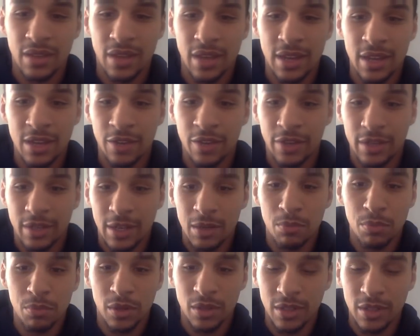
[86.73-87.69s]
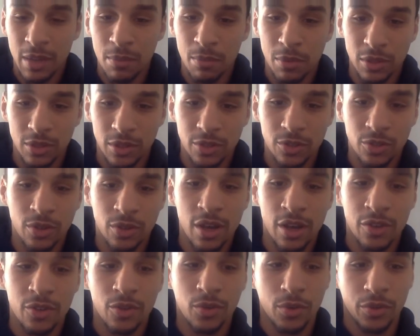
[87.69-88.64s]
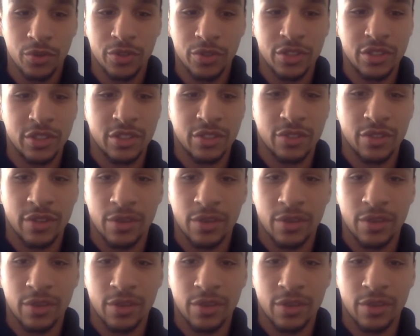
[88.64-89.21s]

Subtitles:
They belittle other religions.